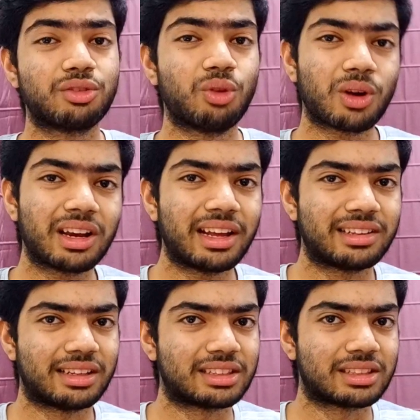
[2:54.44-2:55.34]

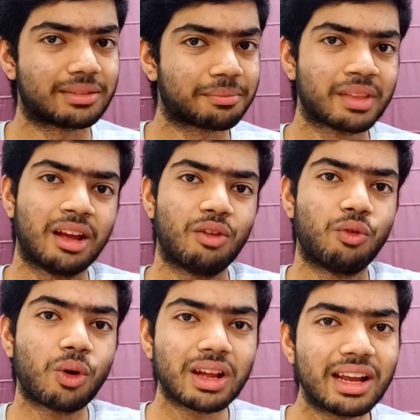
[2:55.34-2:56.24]
vocalization?
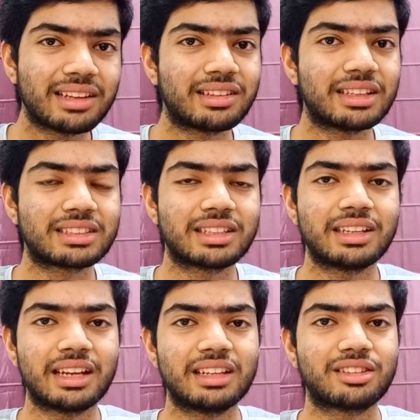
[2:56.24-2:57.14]

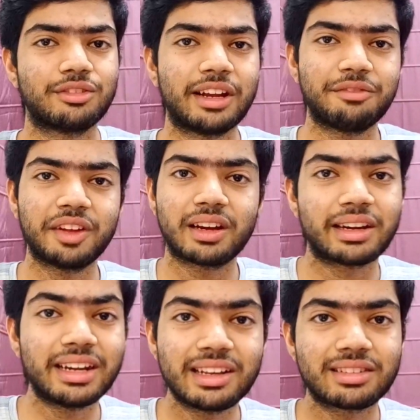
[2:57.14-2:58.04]
Vocalization is when we are
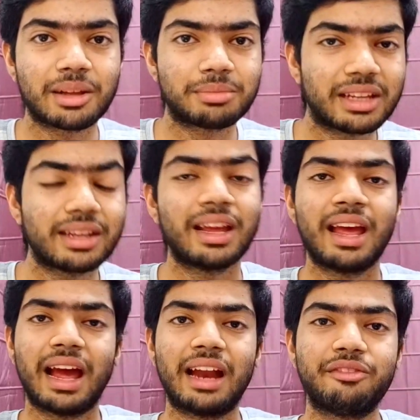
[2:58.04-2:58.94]
reading something
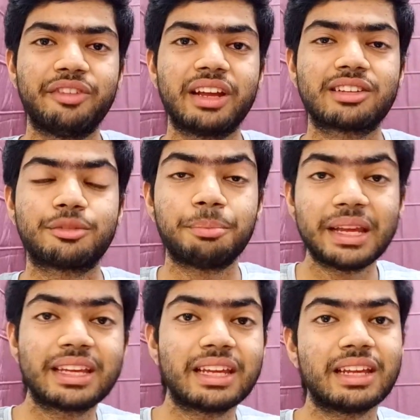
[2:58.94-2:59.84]
and we are
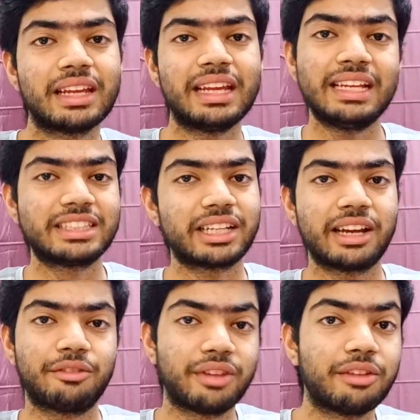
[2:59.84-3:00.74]
speaking each and
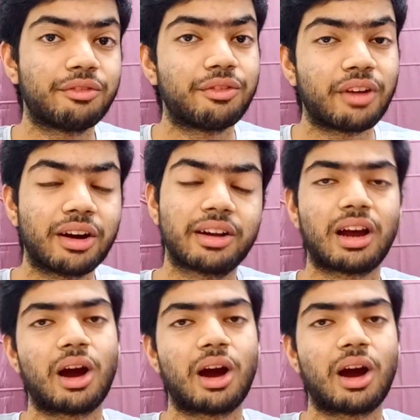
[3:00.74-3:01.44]
every word